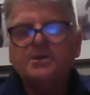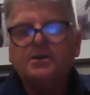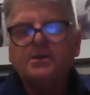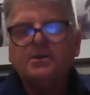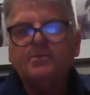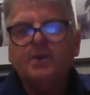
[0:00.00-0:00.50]

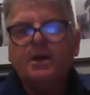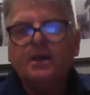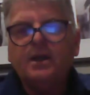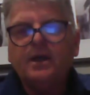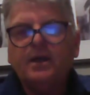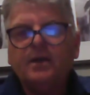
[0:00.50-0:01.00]
trying to
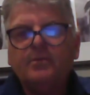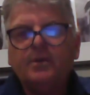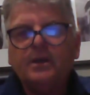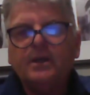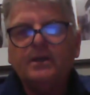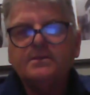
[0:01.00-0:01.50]
be
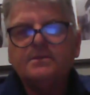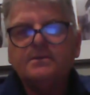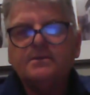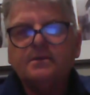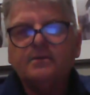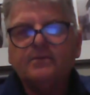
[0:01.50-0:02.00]
passionate about an
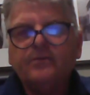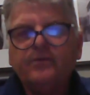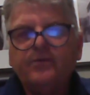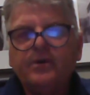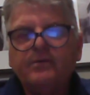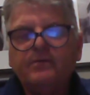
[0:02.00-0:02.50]
animal
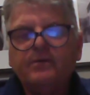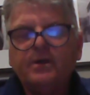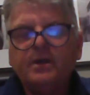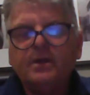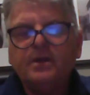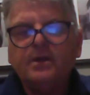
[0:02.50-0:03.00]
that's
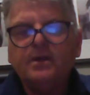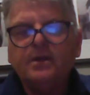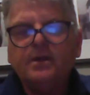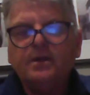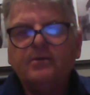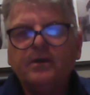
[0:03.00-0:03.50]
very,
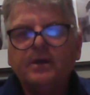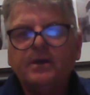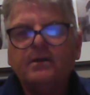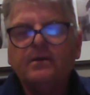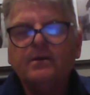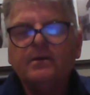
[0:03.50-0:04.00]
very
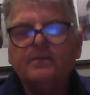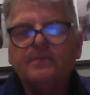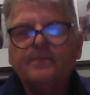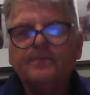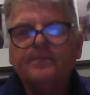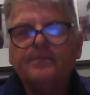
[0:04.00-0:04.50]
threatened.